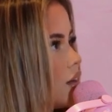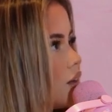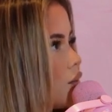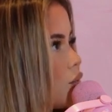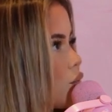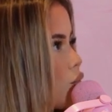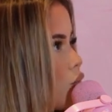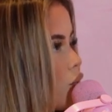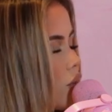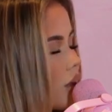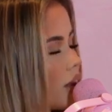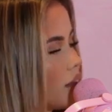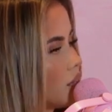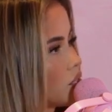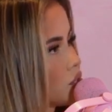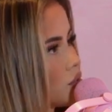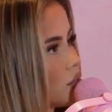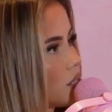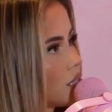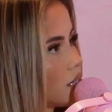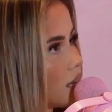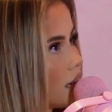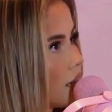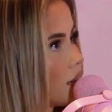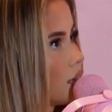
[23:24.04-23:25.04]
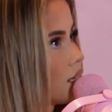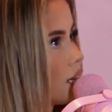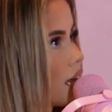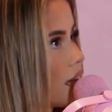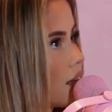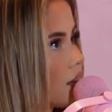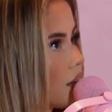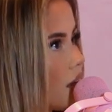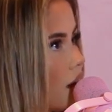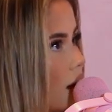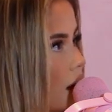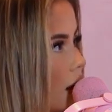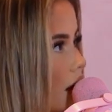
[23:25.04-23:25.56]
what I do in
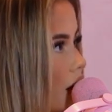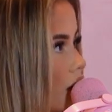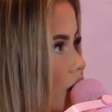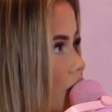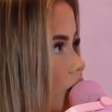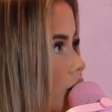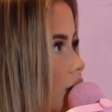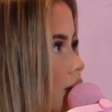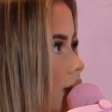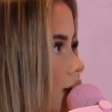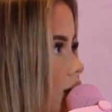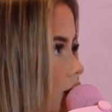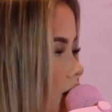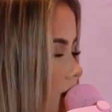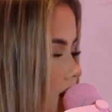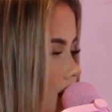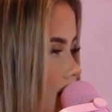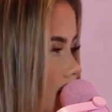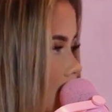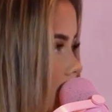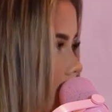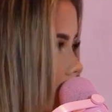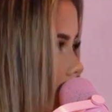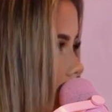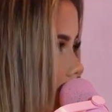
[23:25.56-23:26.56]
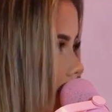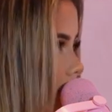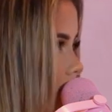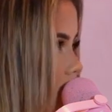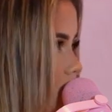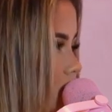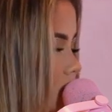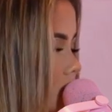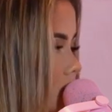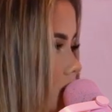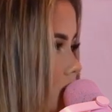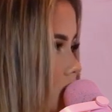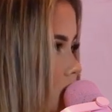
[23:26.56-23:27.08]
day-to-day life and like the things that I
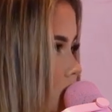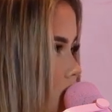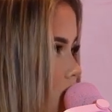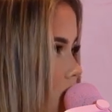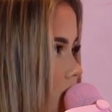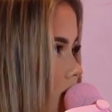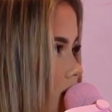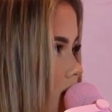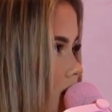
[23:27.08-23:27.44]
actually enjoy.